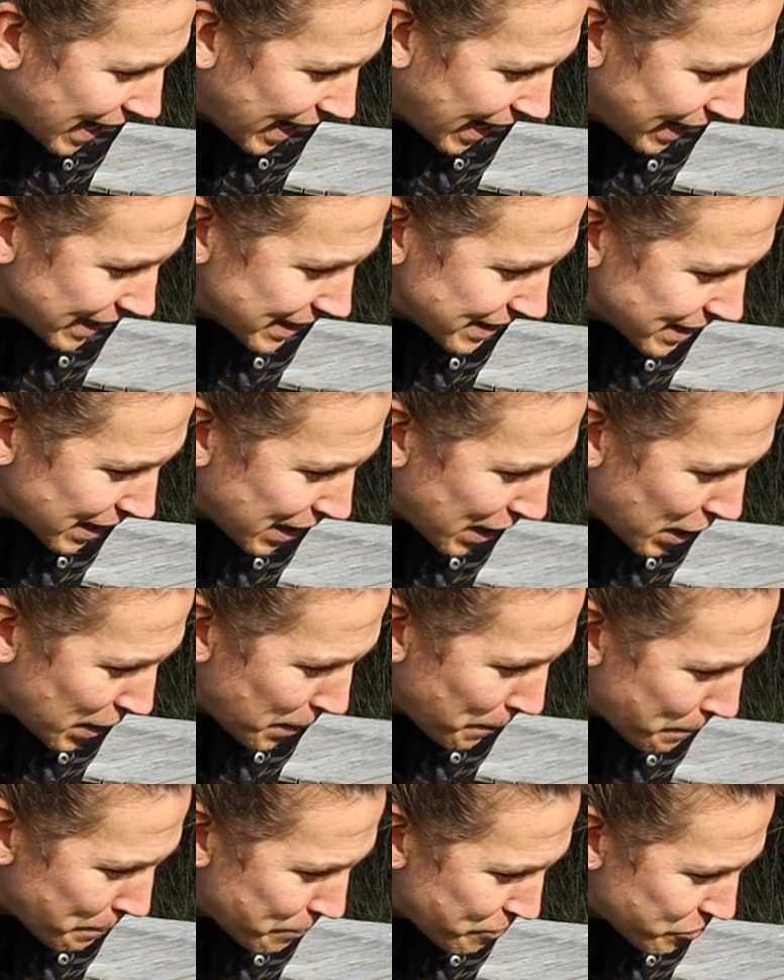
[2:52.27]

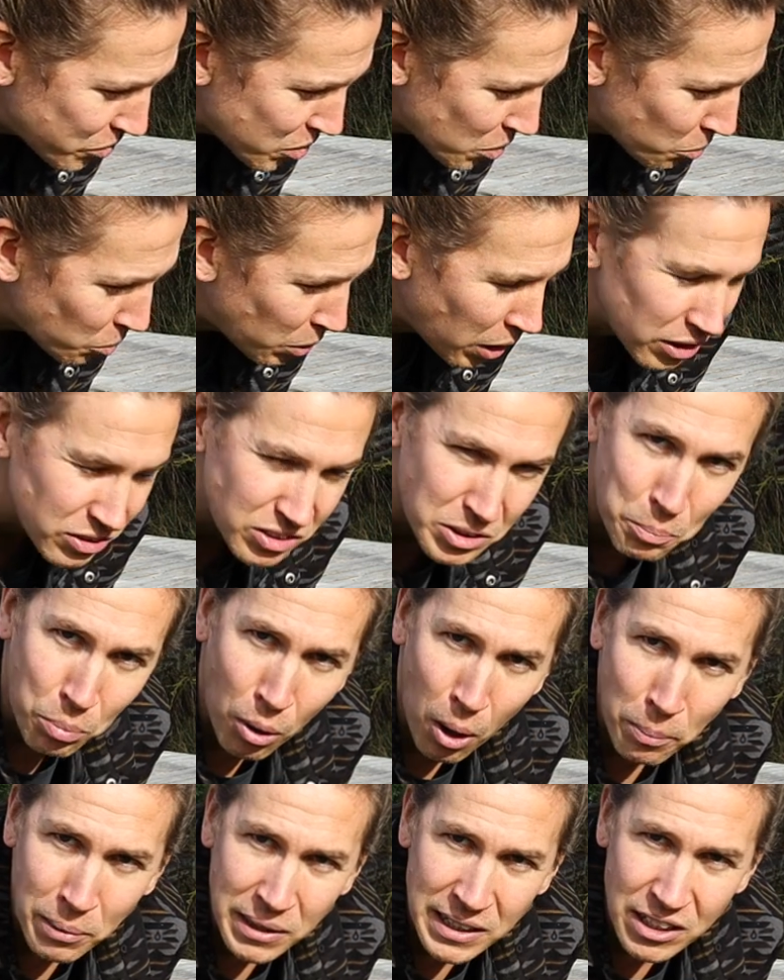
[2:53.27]
And whilst it
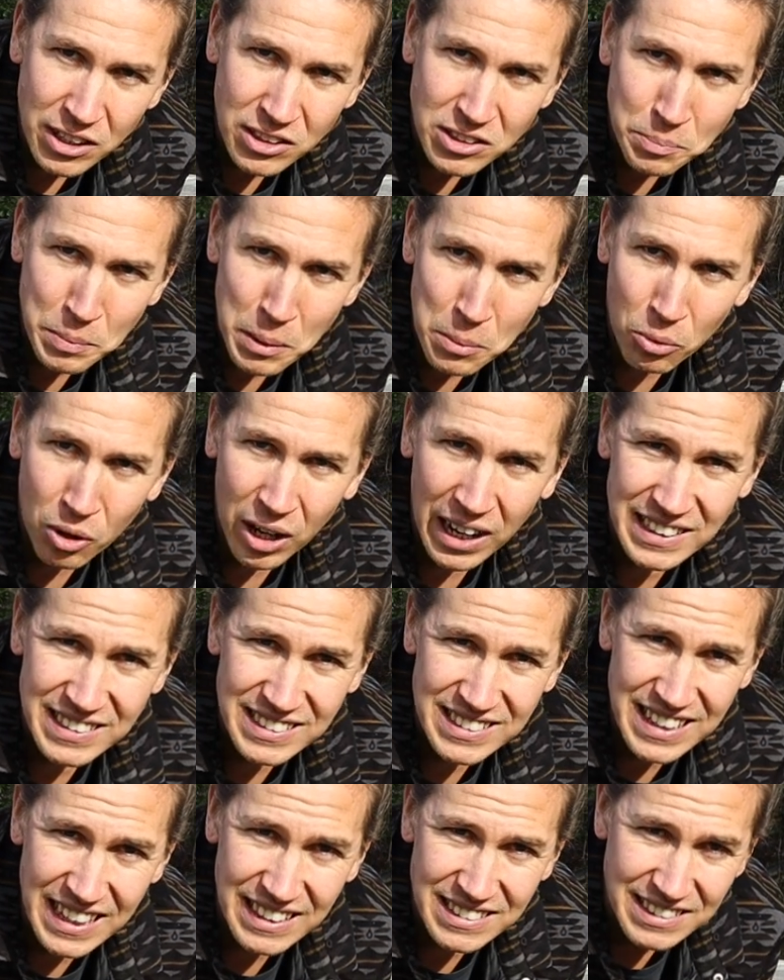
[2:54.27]
probably looked a bit more
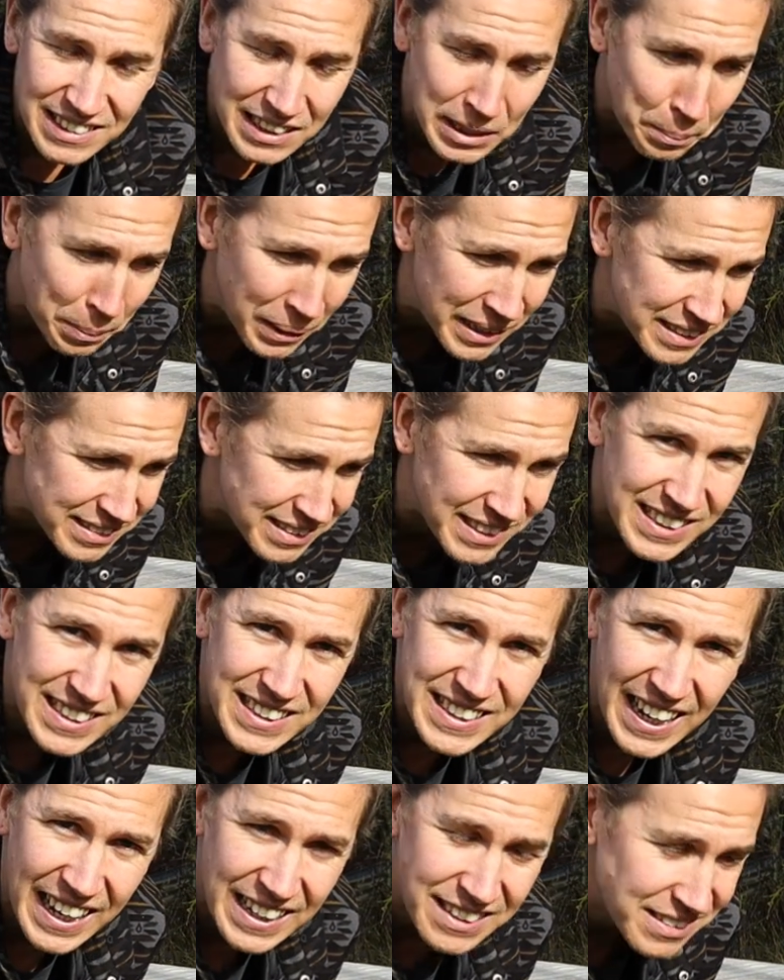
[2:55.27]
aesthetically pleasing
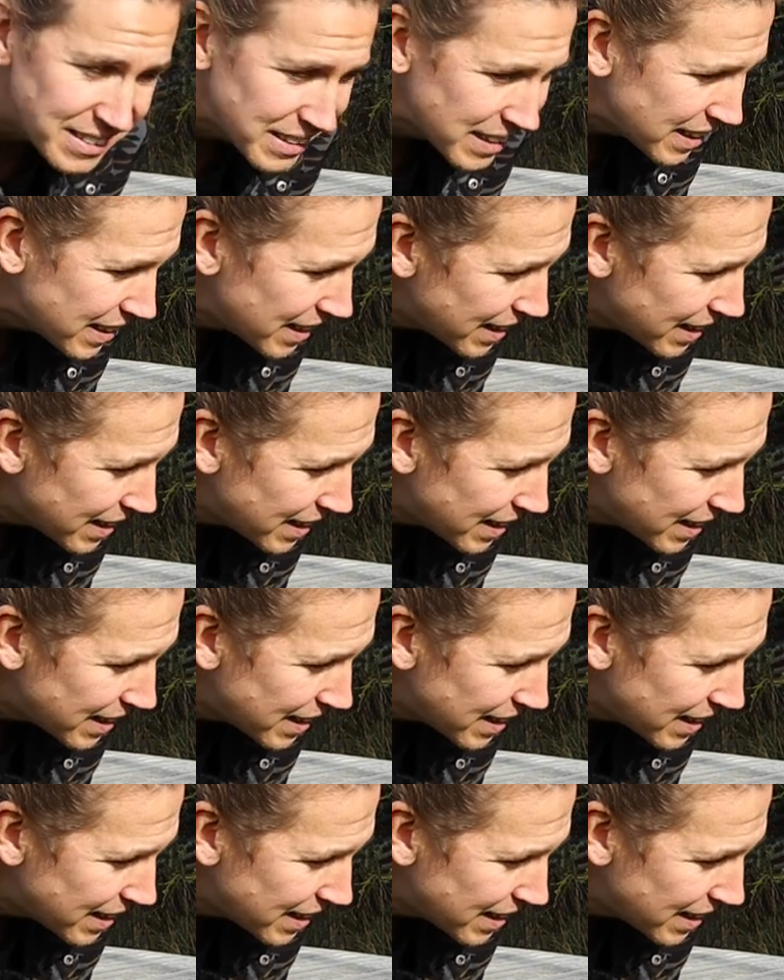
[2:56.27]
in the end,